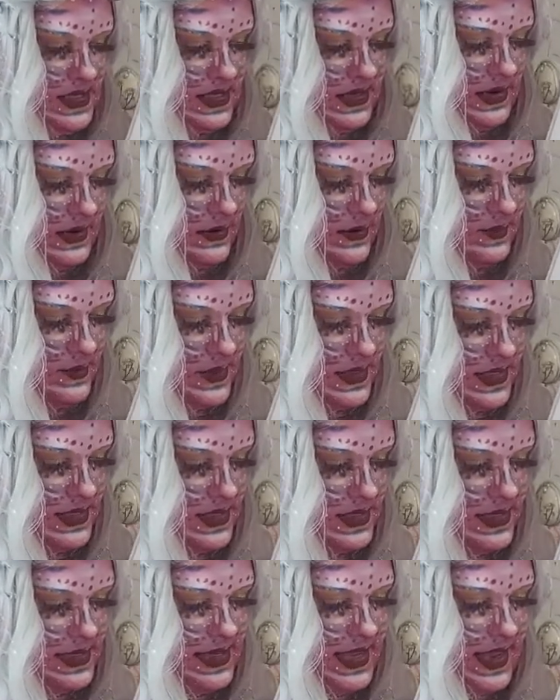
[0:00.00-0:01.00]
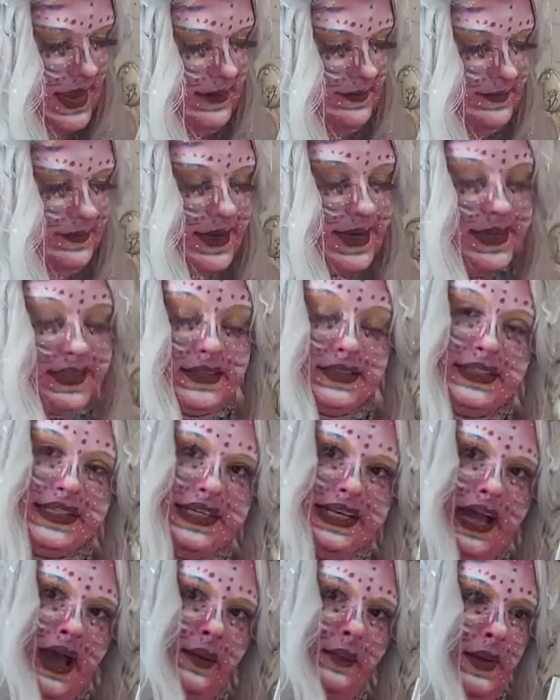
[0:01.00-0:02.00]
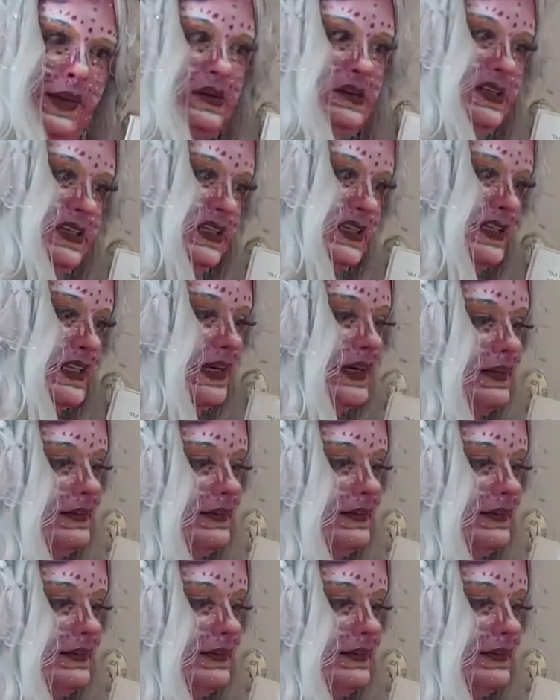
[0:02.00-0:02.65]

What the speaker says: I hope that they can finally get married.